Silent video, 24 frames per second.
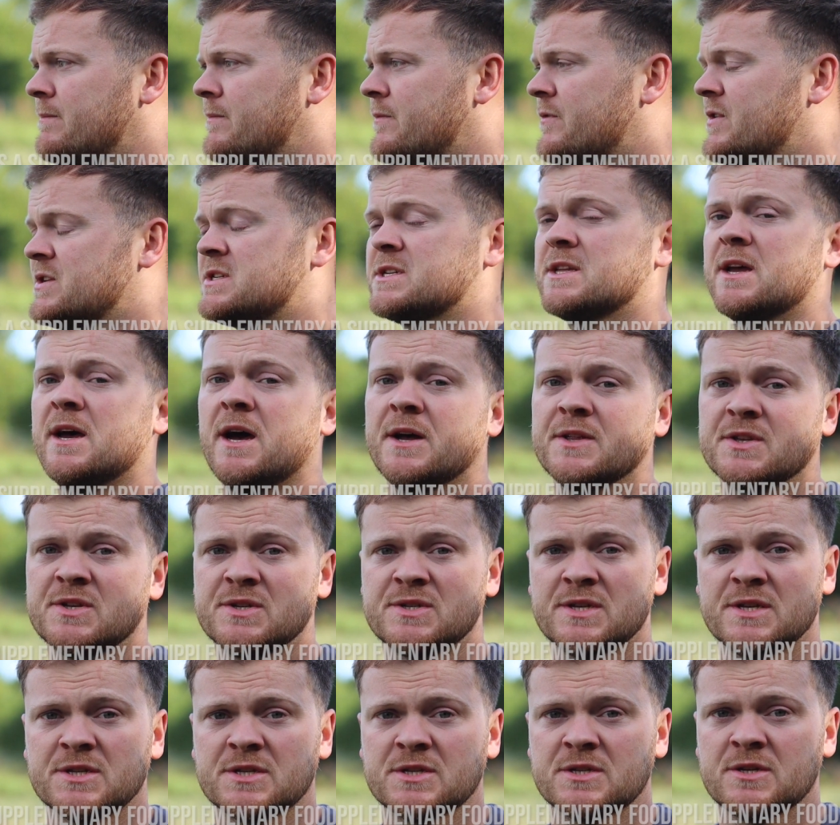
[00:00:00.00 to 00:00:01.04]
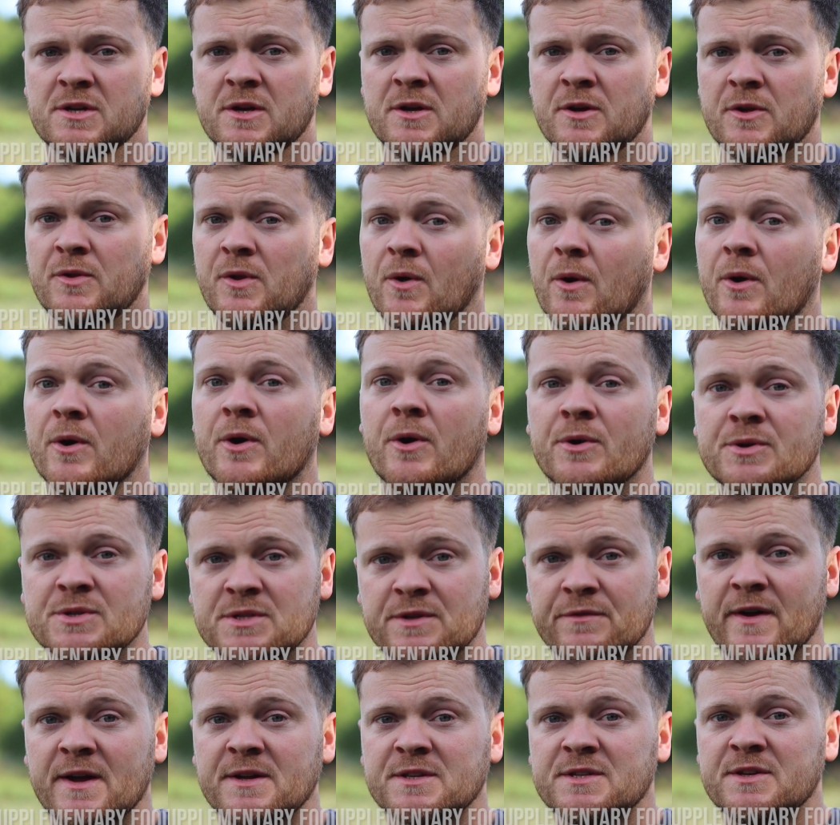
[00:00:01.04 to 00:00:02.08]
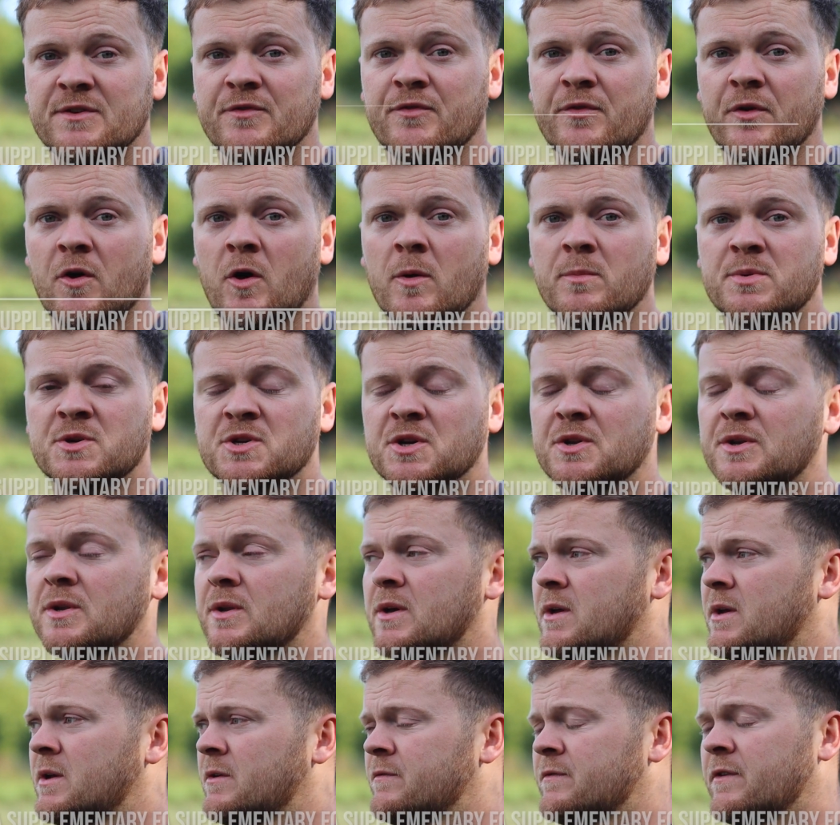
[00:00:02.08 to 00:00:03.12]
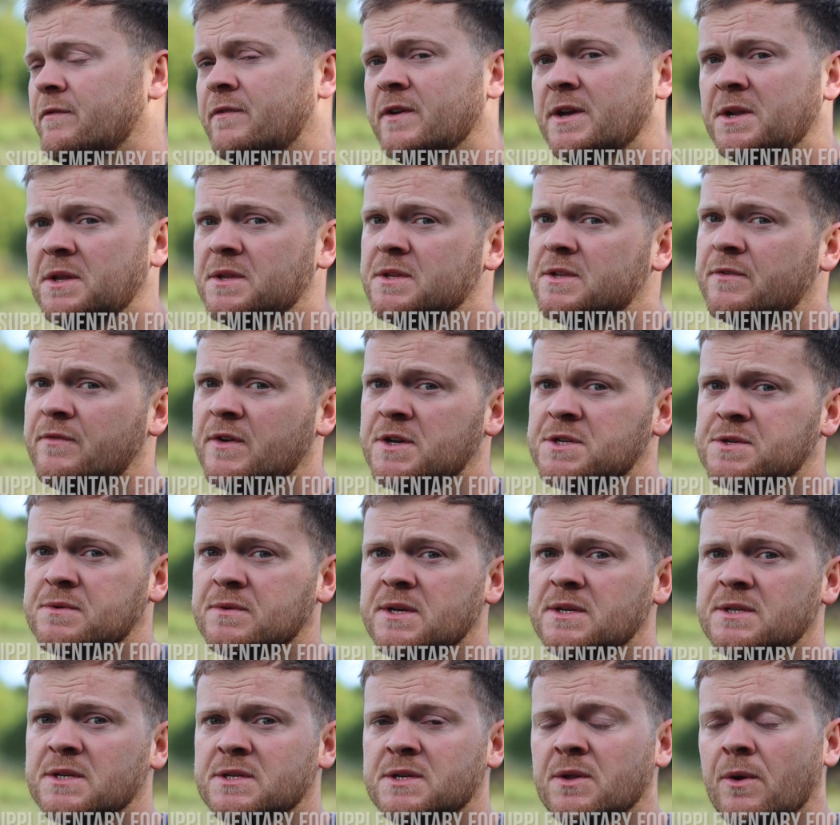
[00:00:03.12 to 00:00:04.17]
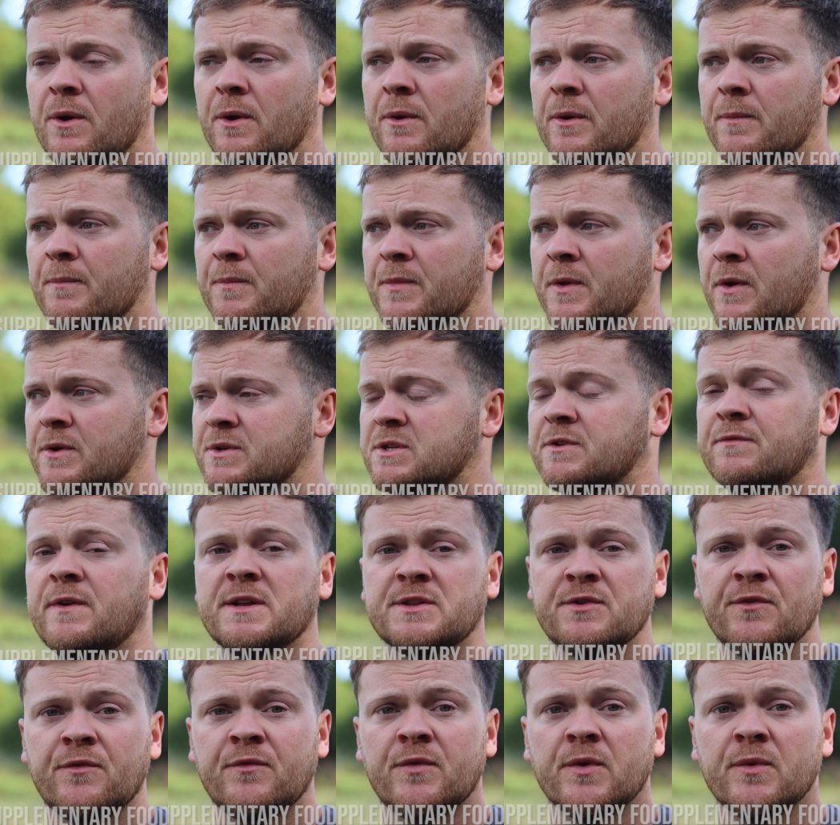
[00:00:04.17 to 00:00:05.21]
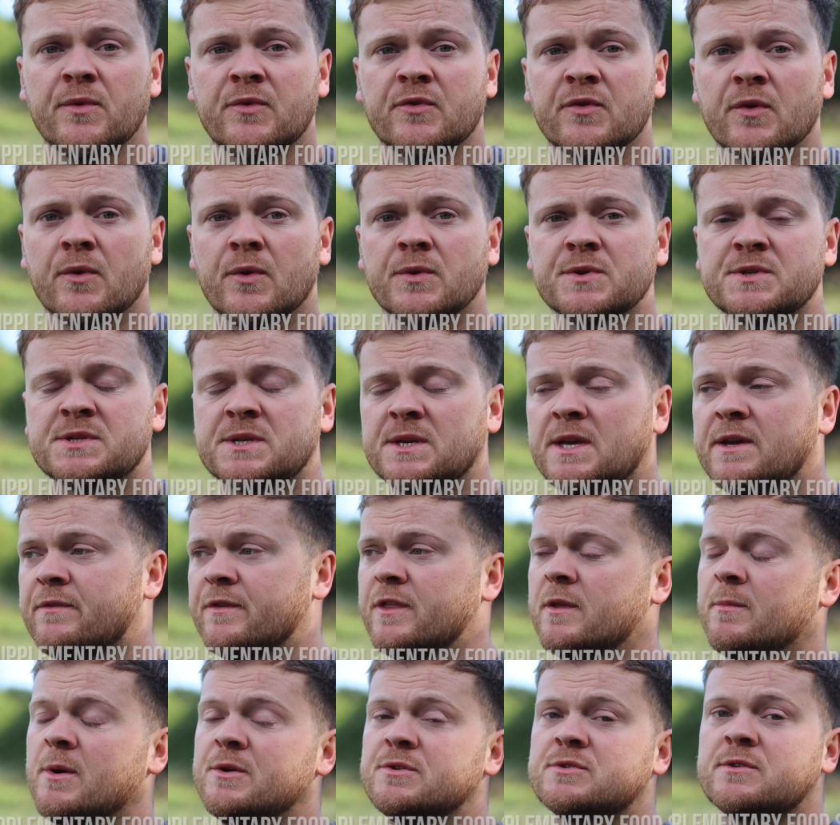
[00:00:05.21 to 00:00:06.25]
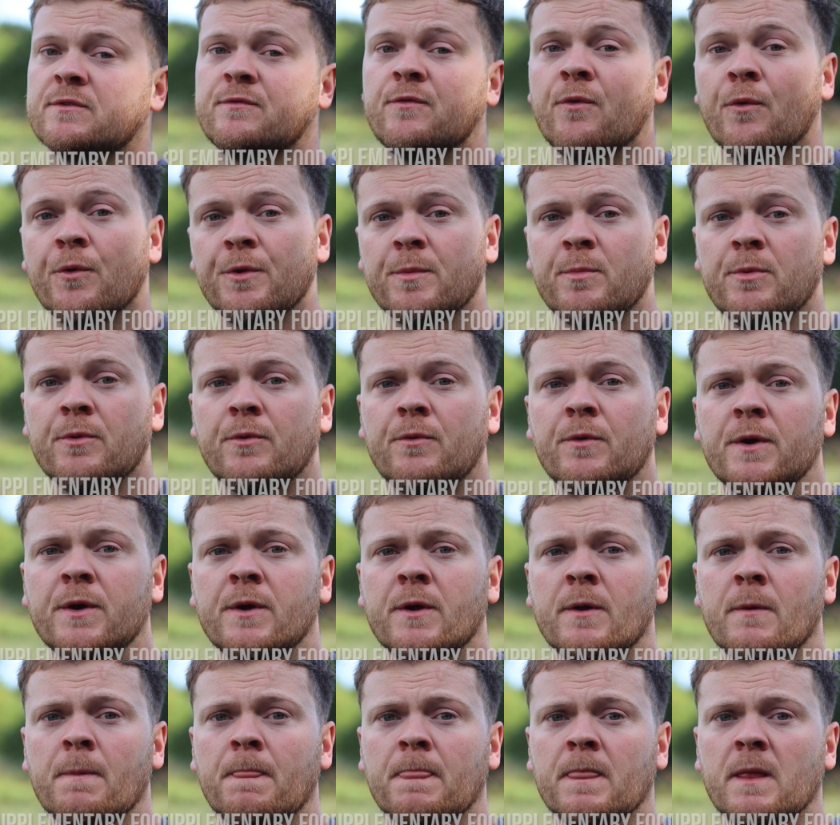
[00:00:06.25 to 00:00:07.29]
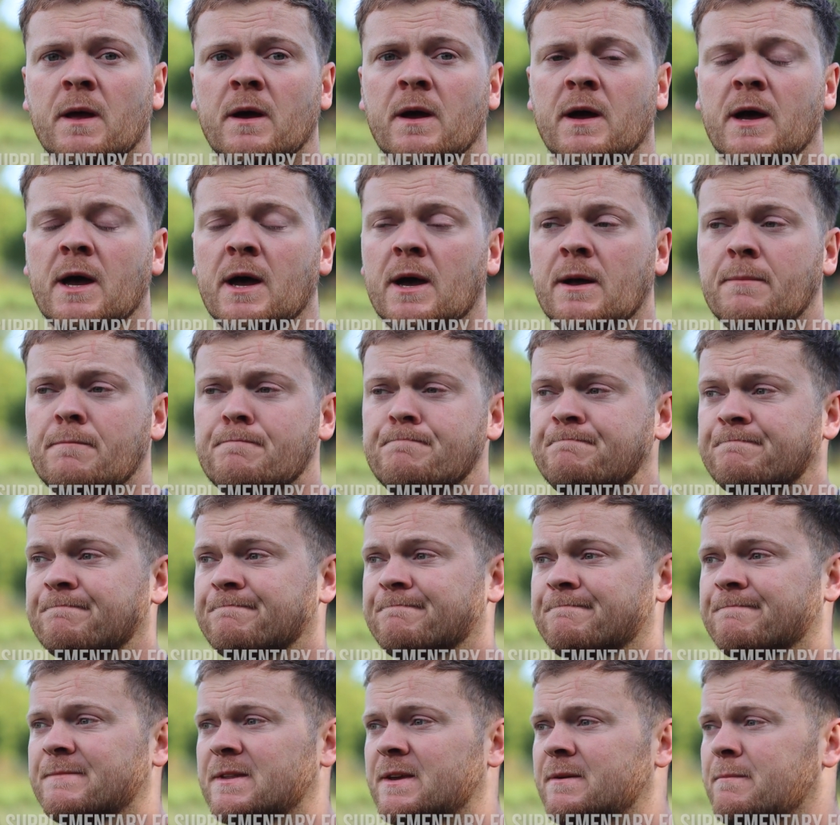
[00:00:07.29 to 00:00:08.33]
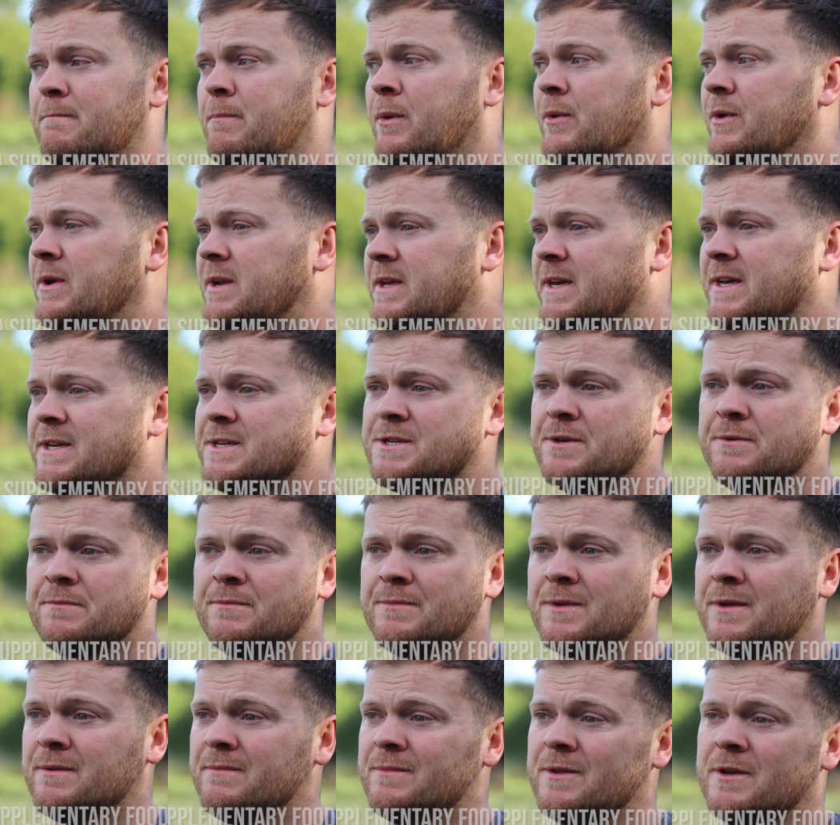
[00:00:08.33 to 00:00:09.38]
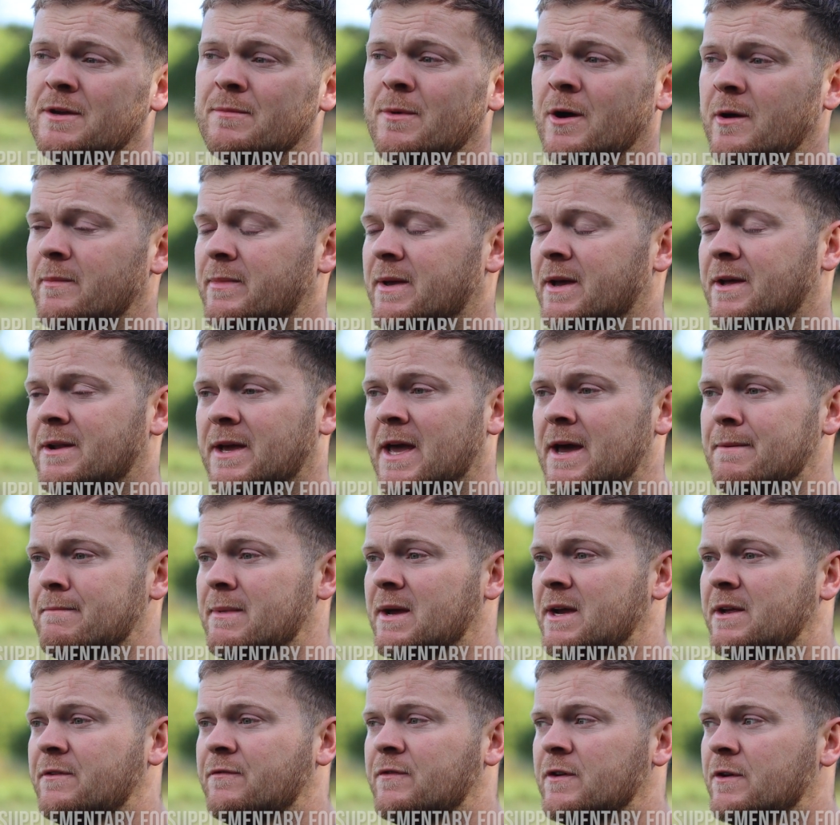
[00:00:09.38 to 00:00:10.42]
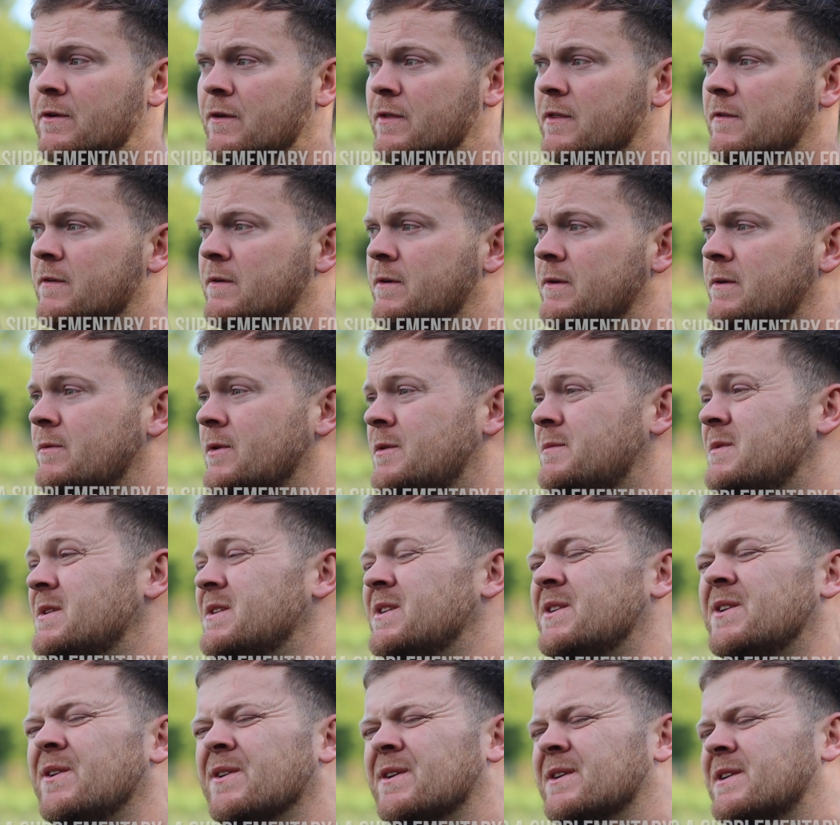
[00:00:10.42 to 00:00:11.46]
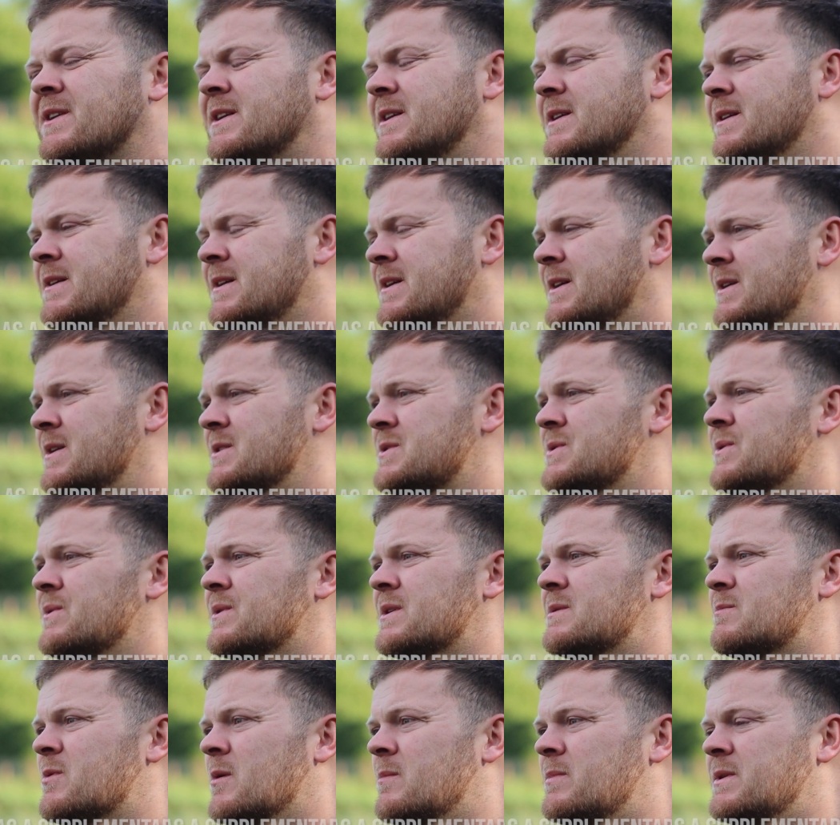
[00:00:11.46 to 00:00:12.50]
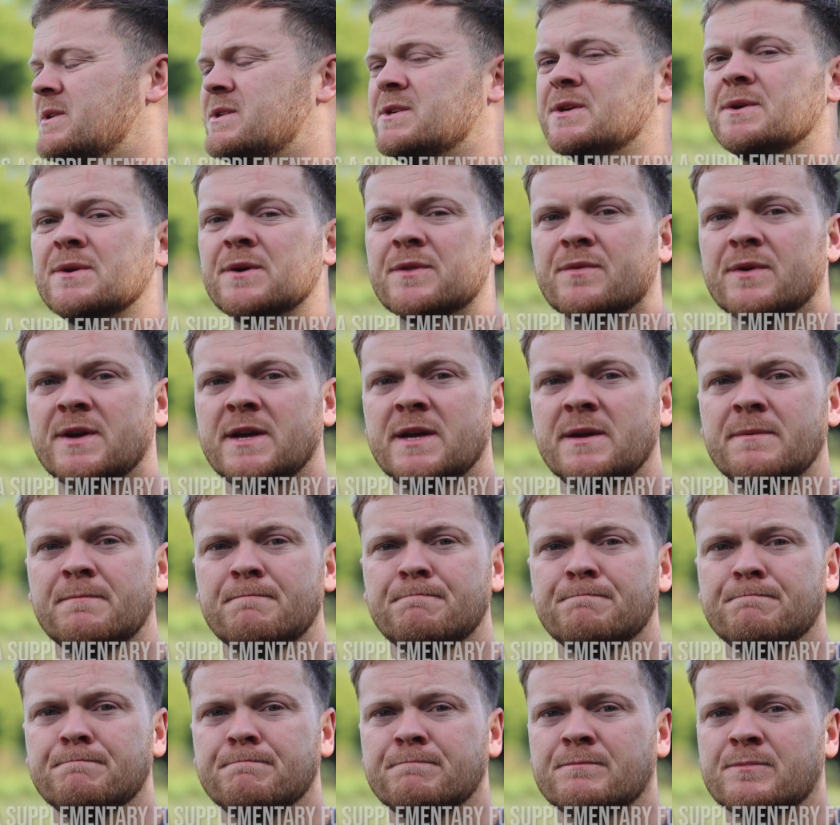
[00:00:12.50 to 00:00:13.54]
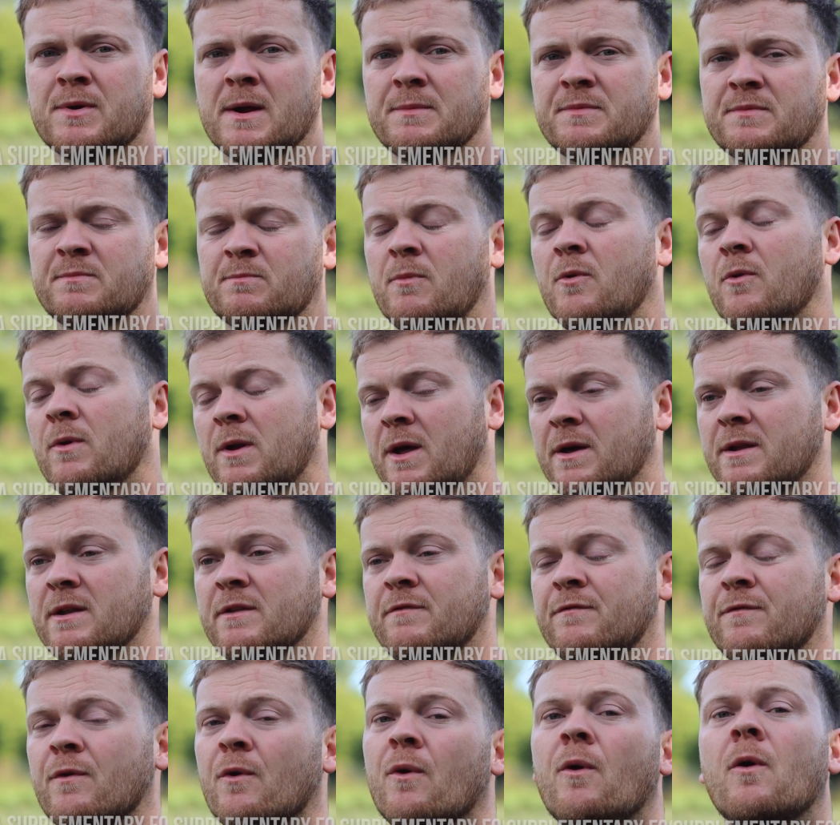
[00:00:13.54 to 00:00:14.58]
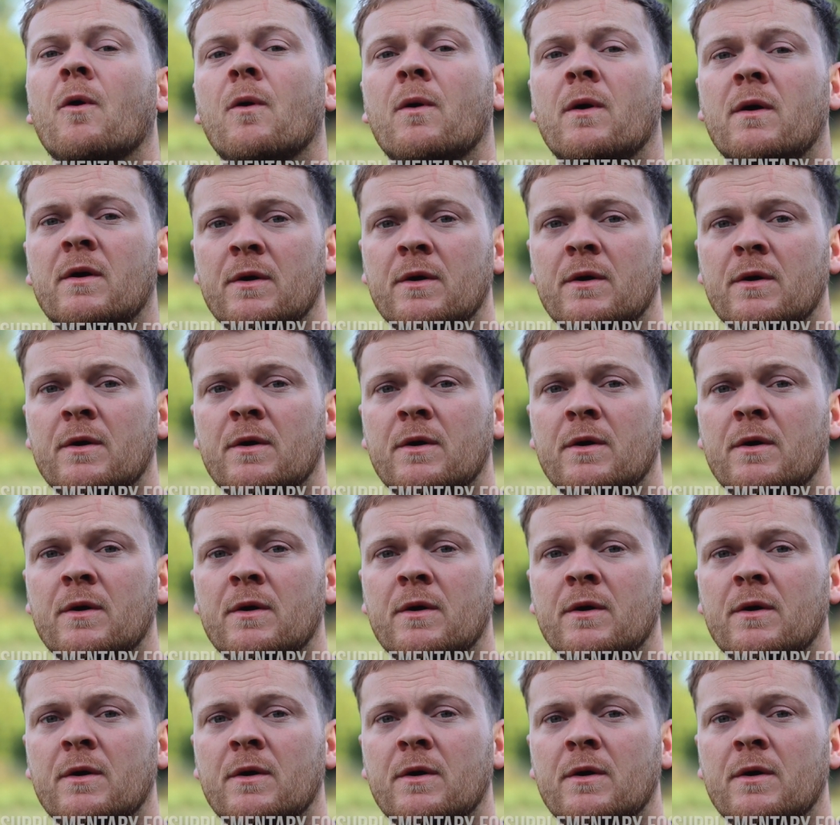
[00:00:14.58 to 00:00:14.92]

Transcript: For starters, it's not a cost-effective option to feed into fisheries. It's not a cost-effective food source. Even the most affordable boilies you might be able to get made for you, you're talking probably 2 or 3, perhaps more likely £4